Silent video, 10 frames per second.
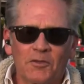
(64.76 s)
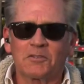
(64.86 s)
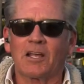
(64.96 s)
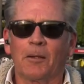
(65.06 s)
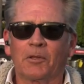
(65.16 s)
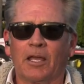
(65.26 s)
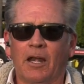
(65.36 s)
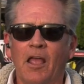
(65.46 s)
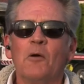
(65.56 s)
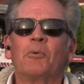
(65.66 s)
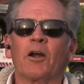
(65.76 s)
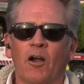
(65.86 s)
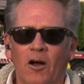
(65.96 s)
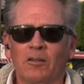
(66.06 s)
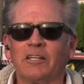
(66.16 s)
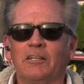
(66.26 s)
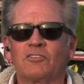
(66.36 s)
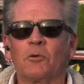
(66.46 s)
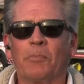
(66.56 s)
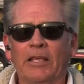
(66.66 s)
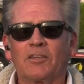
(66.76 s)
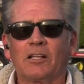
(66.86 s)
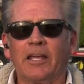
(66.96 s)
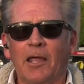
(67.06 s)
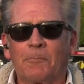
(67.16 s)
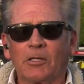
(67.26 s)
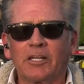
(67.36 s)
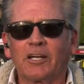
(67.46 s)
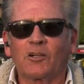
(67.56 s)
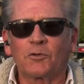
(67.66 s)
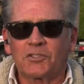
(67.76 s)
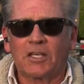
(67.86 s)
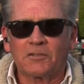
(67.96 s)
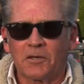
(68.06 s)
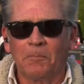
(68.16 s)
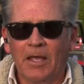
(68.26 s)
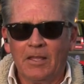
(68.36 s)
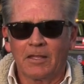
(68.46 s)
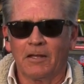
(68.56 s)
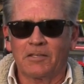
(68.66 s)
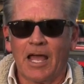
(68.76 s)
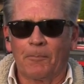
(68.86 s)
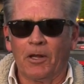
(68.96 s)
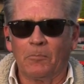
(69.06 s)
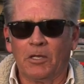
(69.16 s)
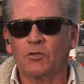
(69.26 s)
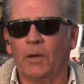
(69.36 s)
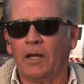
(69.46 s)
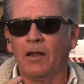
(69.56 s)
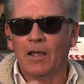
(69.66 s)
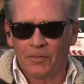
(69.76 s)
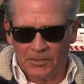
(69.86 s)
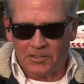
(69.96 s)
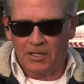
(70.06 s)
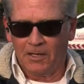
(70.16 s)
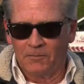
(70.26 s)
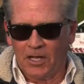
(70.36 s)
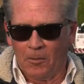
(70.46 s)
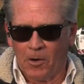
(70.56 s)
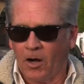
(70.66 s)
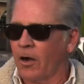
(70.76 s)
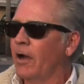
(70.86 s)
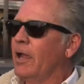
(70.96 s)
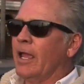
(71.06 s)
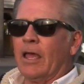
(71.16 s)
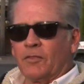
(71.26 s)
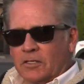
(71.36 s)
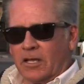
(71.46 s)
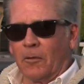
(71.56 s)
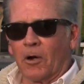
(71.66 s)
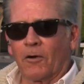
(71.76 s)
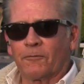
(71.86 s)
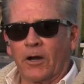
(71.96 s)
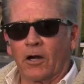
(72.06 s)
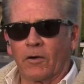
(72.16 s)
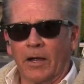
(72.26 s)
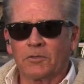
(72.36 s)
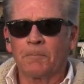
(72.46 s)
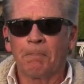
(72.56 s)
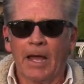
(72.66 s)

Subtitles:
this is complicated, but it all leads to basically a political schism that is happening between the city of Del Mar and the Del Mar Fairgrounds.